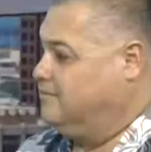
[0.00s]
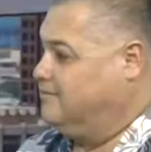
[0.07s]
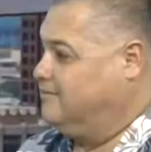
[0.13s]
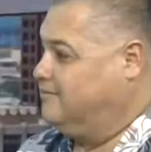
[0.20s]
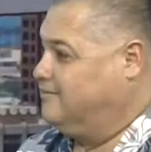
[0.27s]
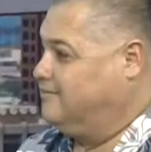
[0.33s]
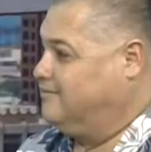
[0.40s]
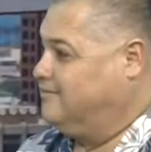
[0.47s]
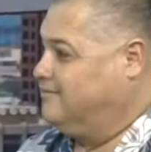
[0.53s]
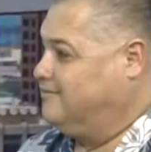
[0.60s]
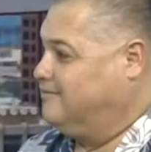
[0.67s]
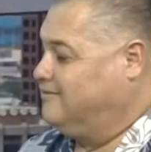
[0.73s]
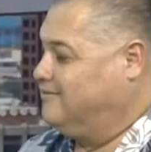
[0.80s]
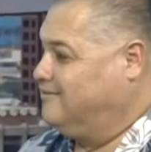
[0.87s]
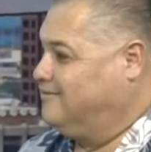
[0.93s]

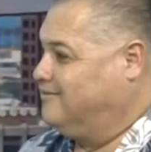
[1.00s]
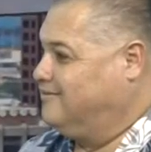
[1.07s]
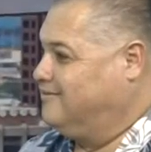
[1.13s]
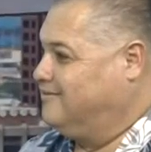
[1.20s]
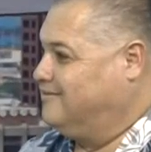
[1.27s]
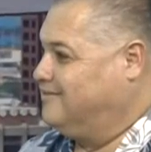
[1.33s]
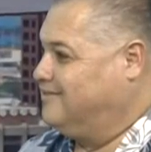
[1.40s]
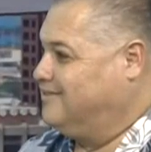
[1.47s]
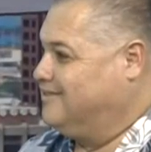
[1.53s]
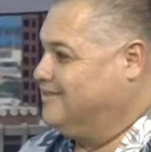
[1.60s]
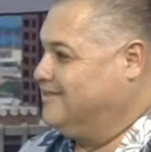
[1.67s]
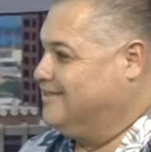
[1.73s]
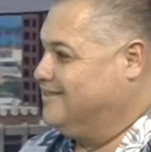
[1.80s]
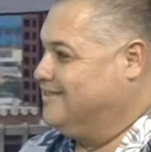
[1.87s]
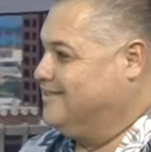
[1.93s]

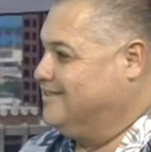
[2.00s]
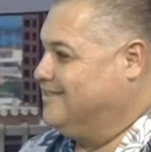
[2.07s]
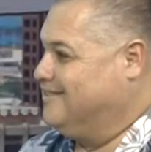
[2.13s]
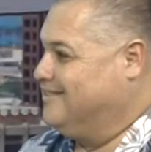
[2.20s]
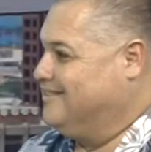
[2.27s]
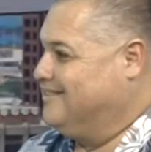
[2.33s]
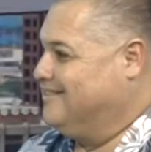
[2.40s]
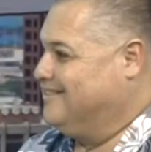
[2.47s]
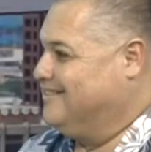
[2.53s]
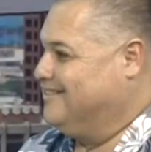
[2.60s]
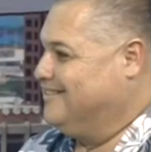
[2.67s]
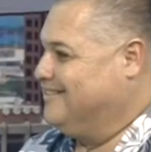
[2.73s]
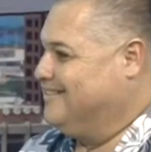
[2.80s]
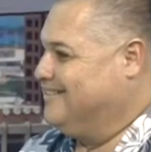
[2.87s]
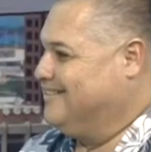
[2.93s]

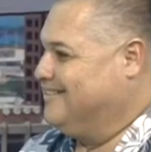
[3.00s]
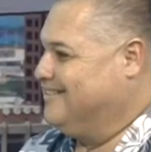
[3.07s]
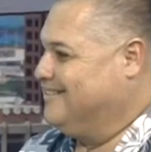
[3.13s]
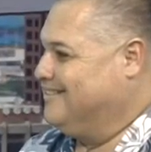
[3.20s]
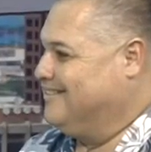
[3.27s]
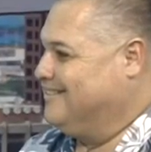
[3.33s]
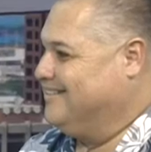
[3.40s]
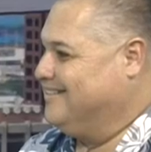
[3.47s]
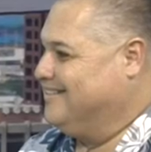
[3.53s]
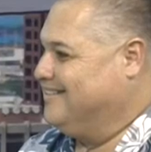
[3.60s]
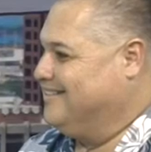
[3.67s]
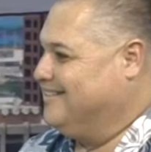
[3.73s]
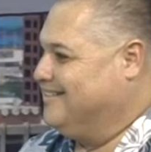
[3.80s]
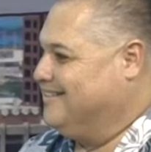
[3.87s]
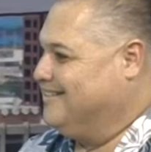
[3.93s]

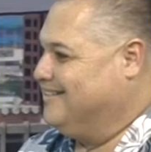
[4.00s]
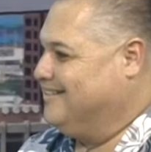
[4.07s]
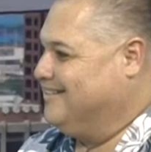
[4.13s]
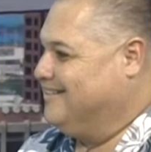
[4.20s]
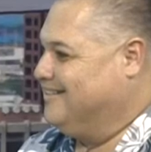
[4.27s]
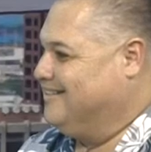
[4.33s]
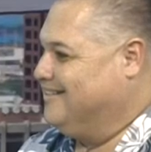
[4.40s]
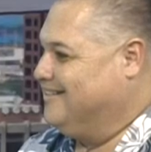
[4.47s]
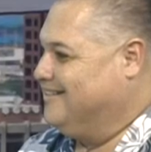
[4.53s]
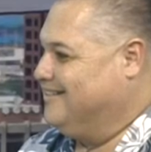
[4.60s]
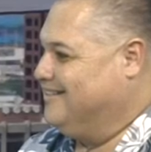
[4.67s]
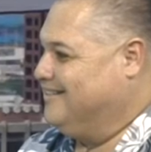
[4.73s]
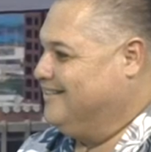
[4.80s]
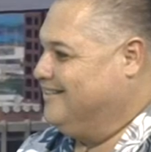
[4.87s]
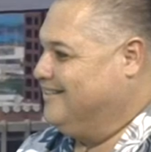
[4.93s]

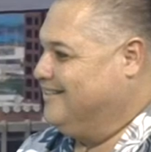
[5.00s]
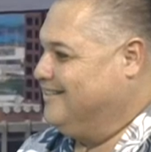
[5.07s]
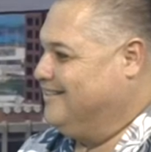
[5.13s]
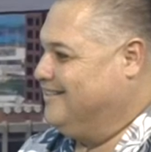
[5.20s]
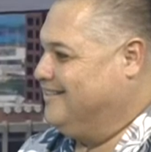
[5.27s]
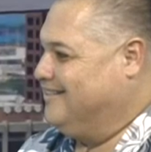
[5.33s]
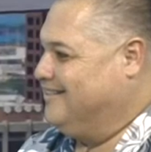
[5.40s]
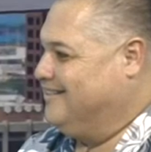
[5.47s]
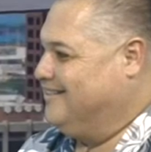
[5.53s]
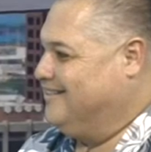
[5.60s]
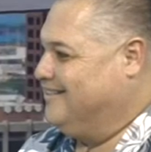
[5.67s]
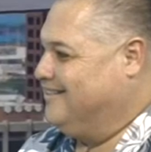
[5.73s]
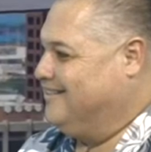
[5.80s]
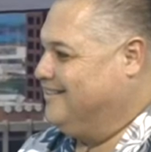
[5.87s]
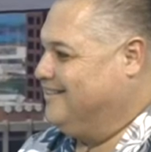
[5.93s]

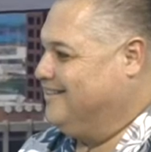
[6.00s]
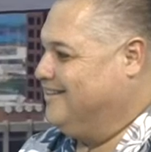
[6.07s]
(silent)